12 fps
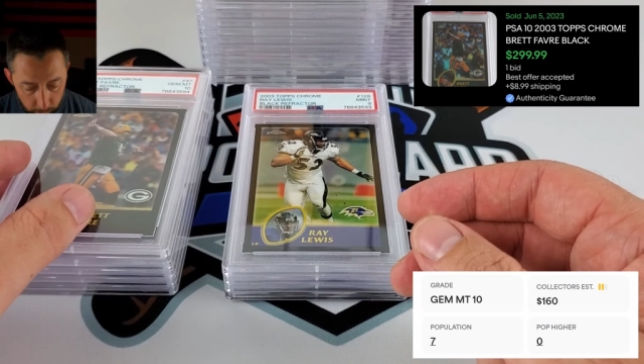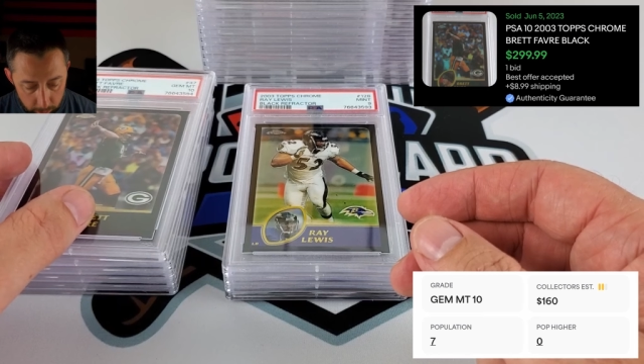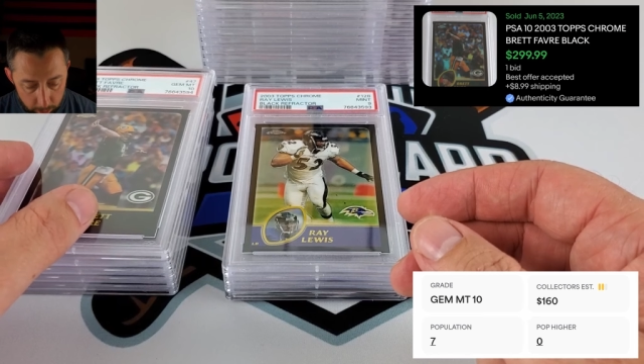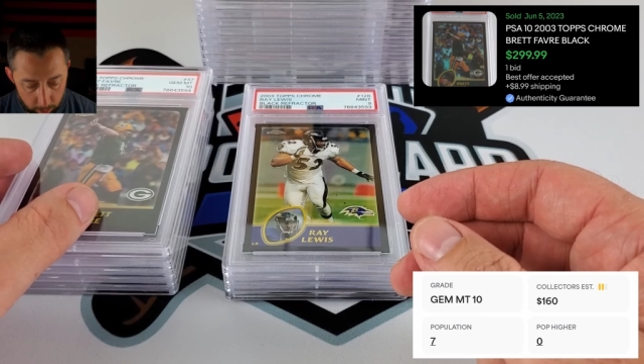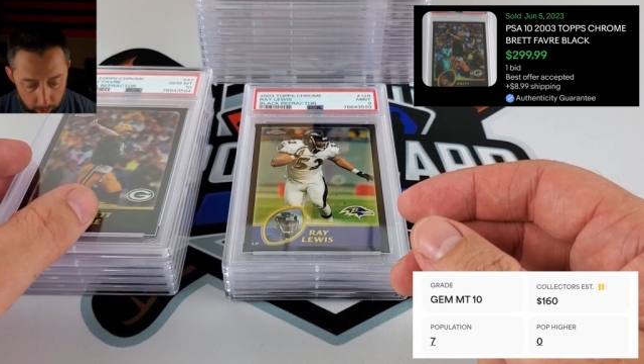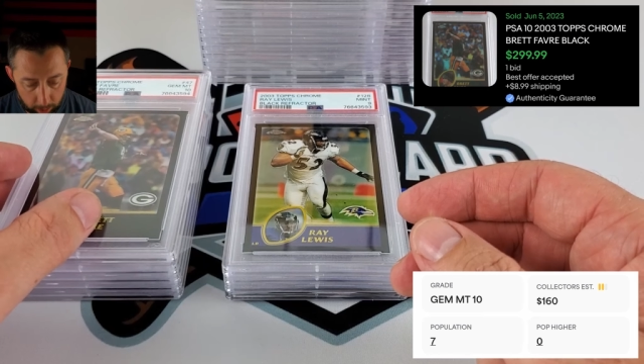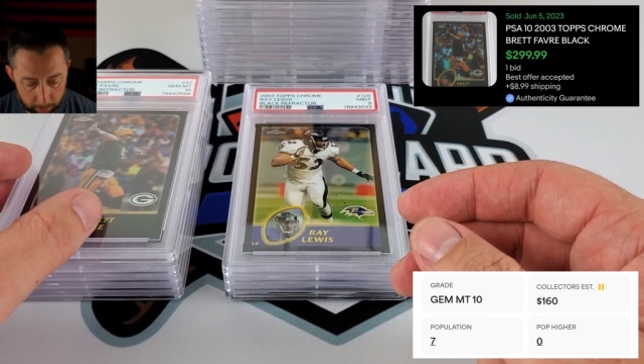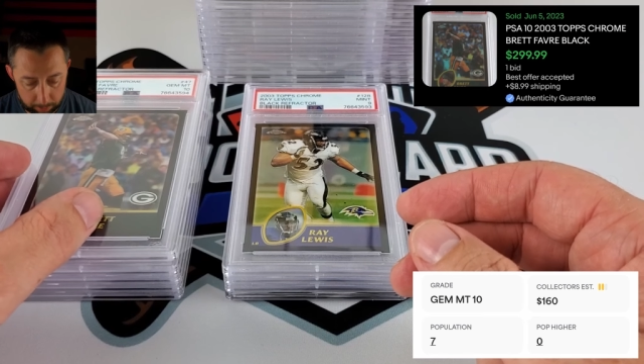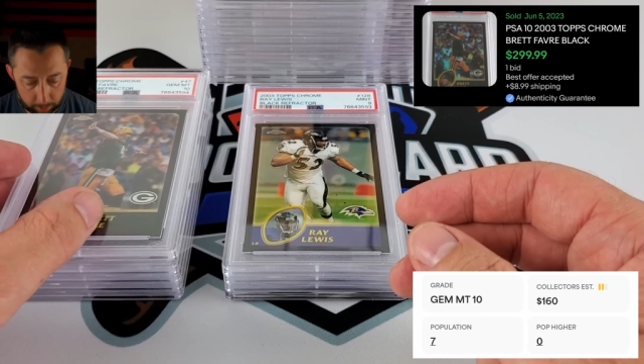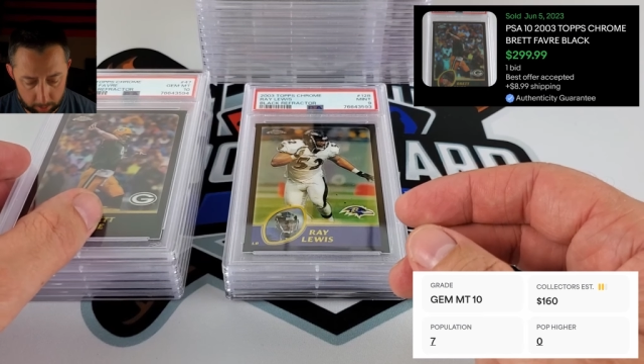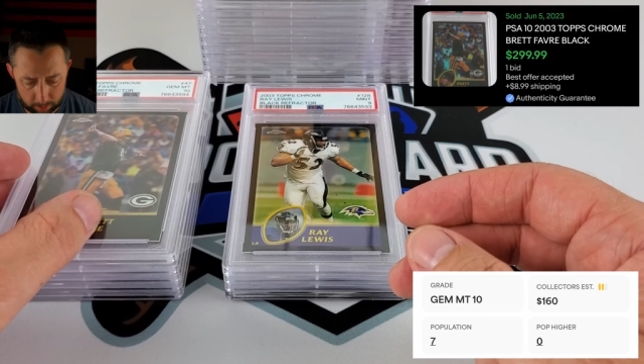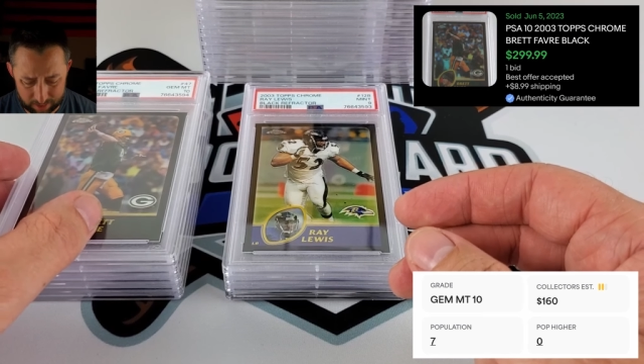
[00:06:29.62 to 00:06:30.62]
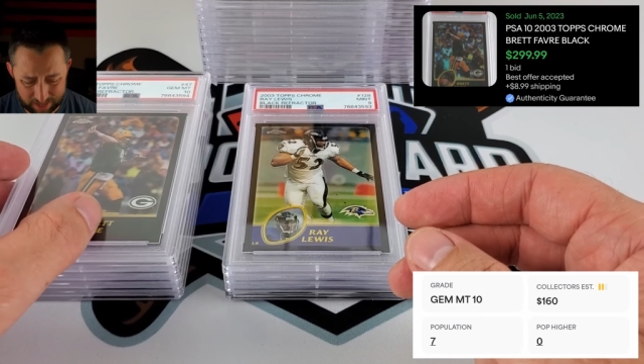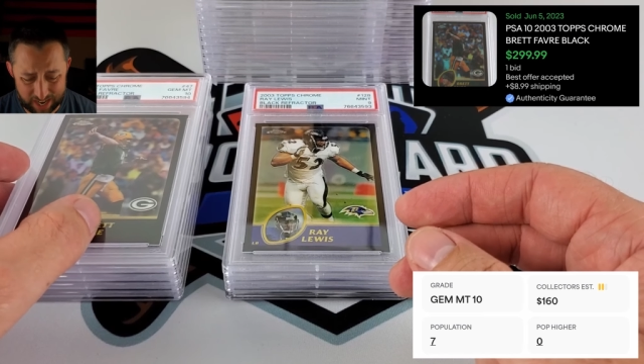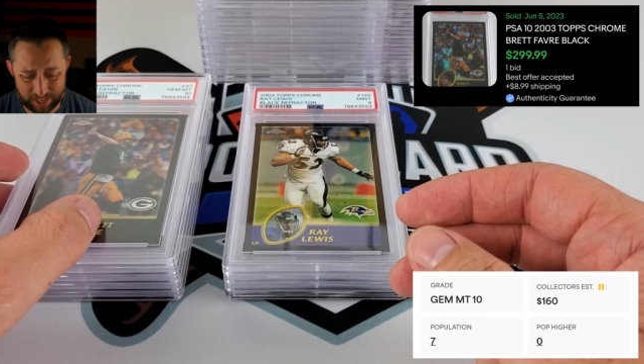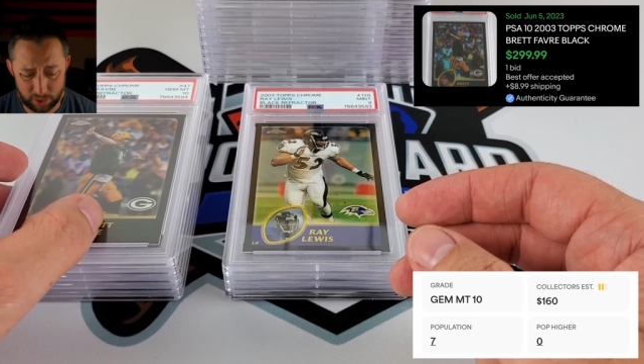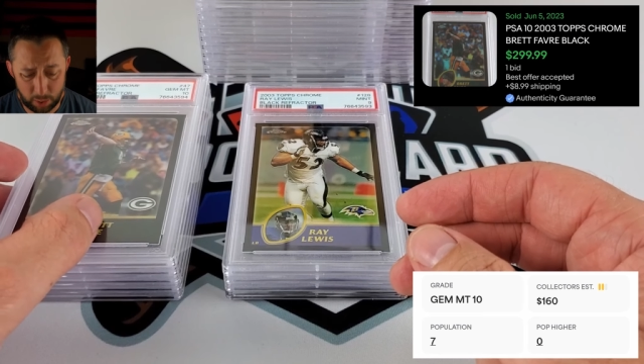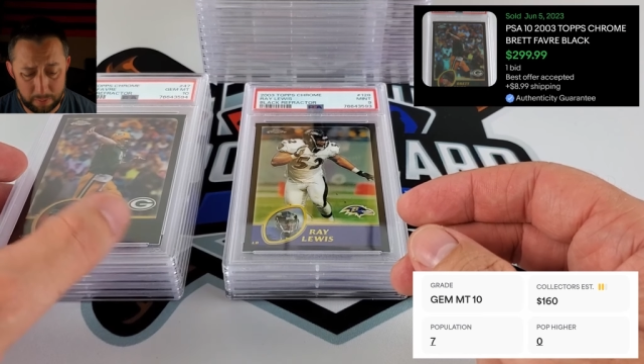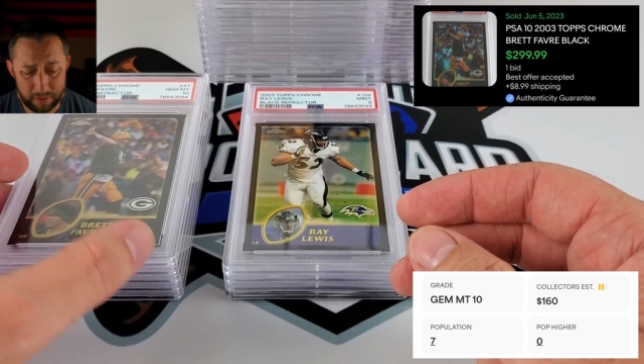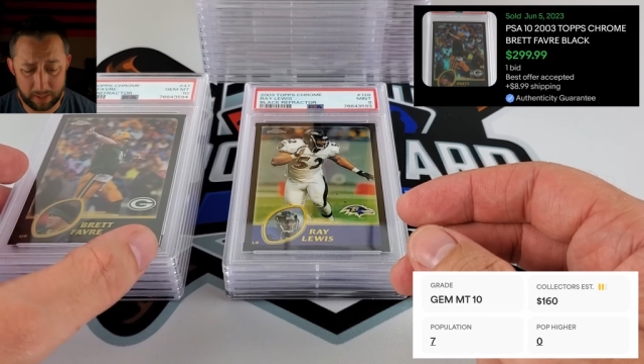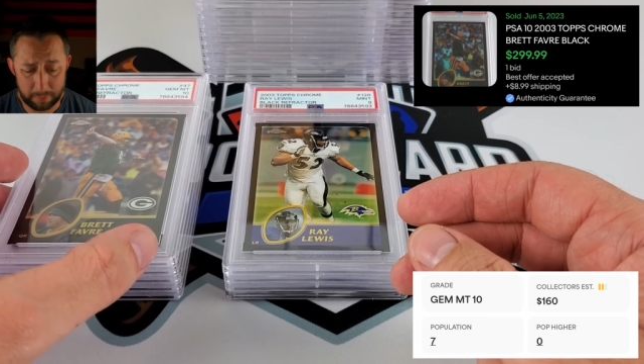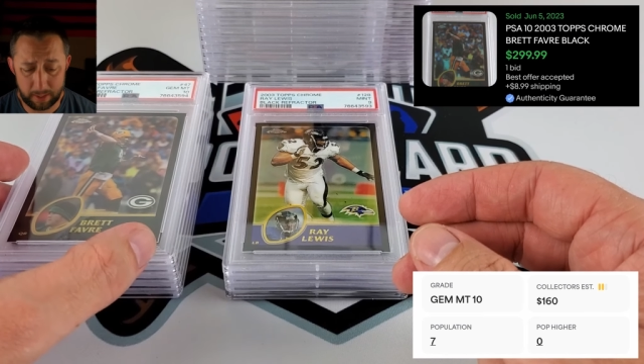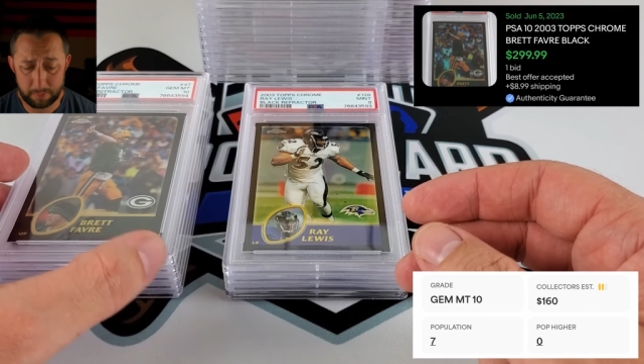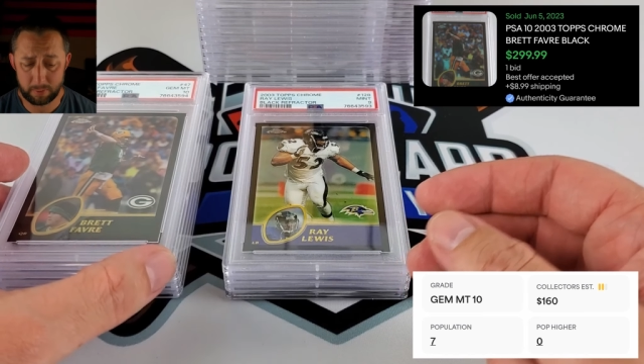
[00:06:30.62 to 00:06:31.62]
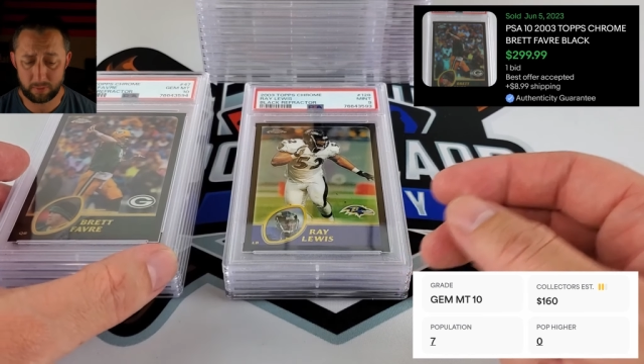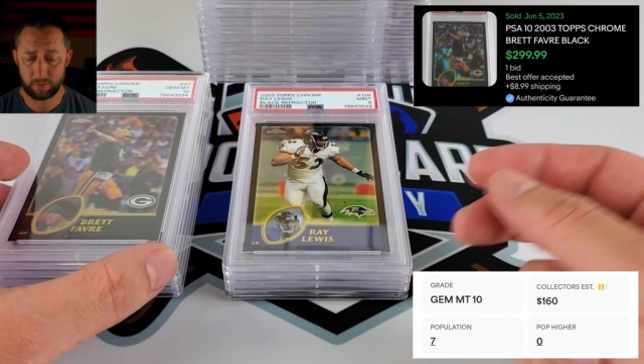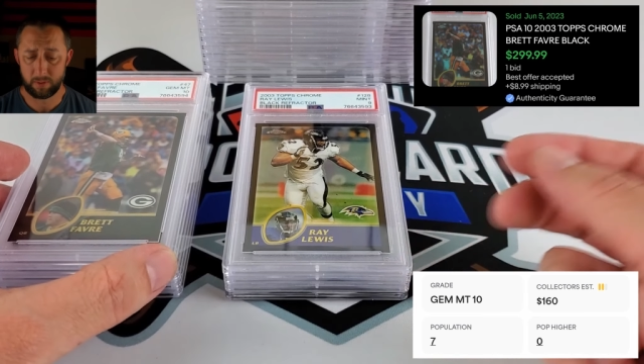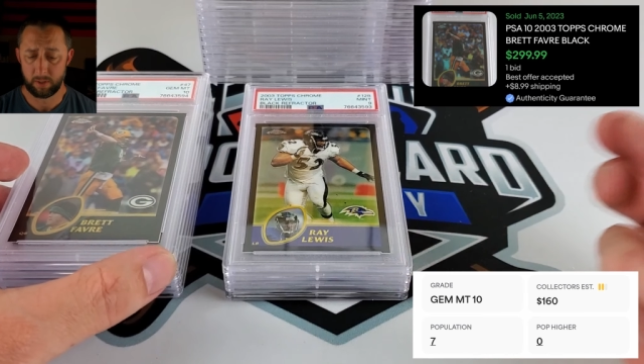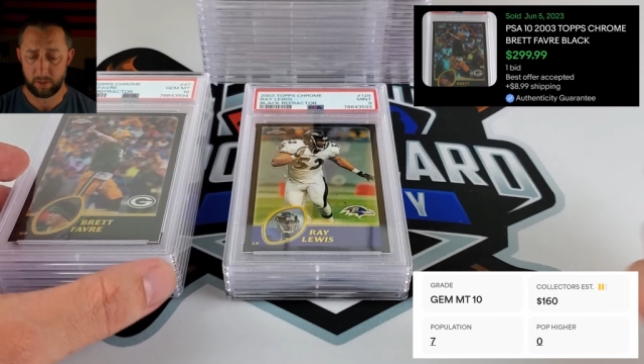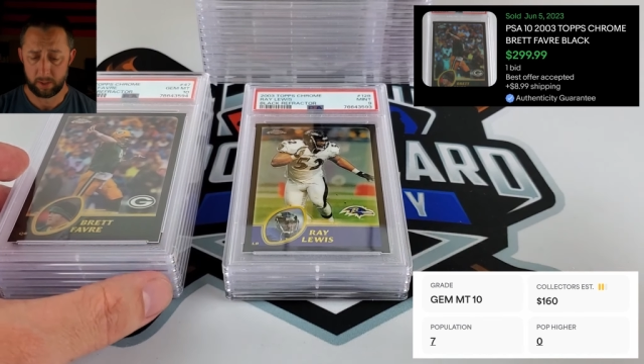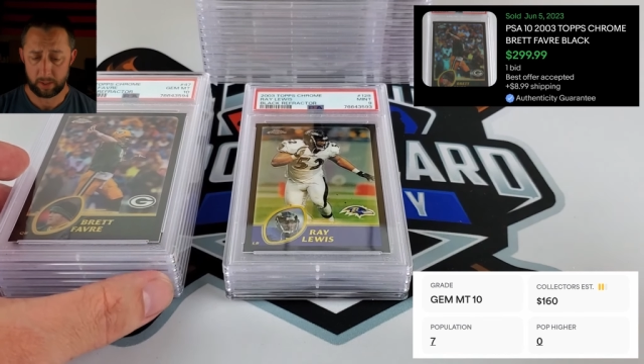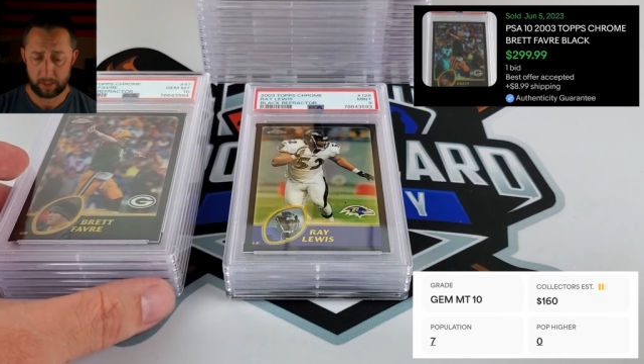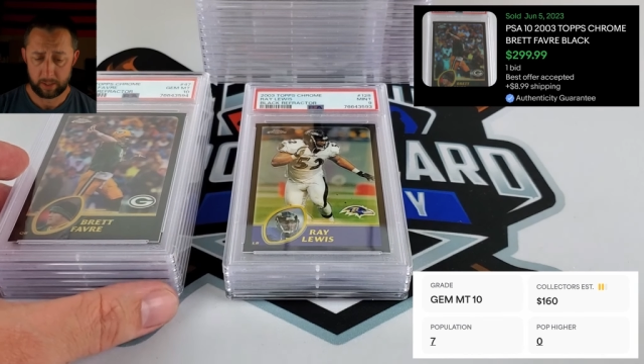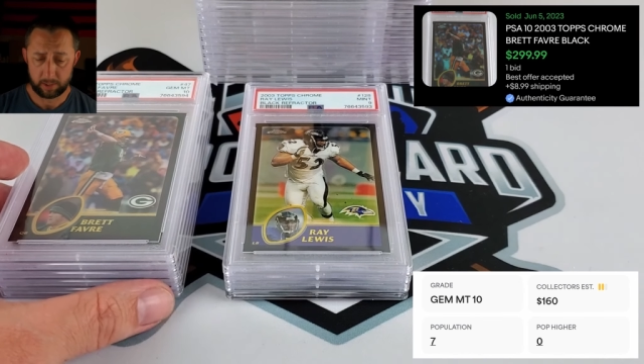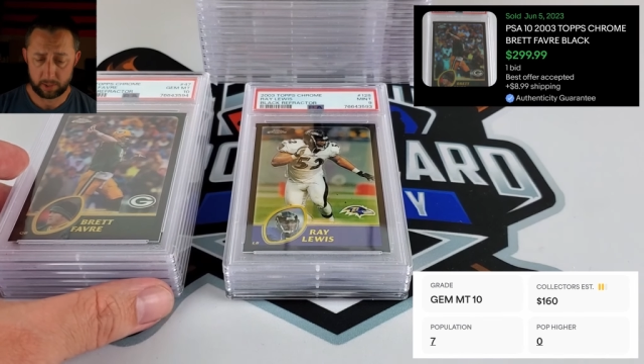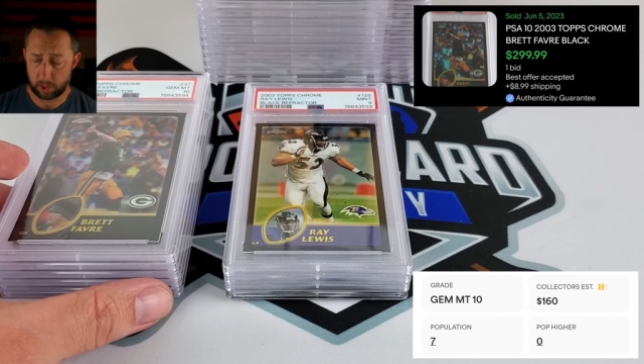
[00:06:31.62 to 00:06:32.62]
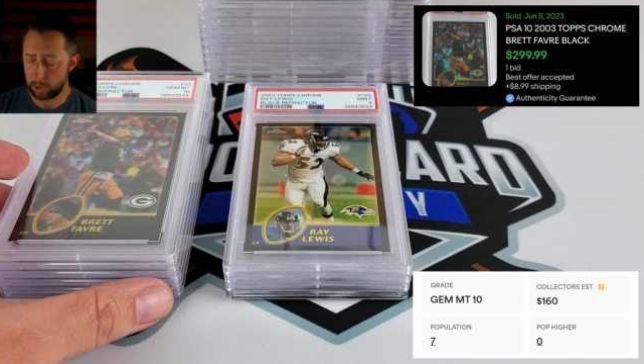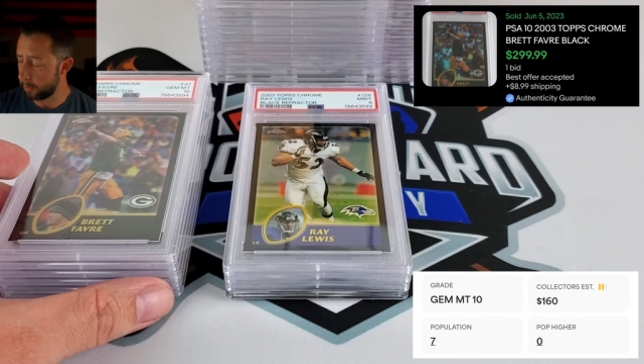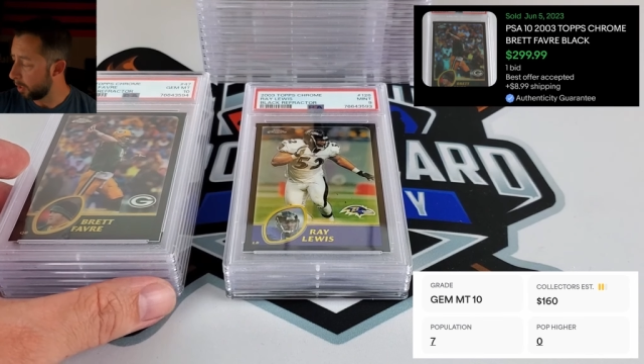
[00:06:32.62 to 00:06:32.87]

I know a lot of people, not too many people, excuse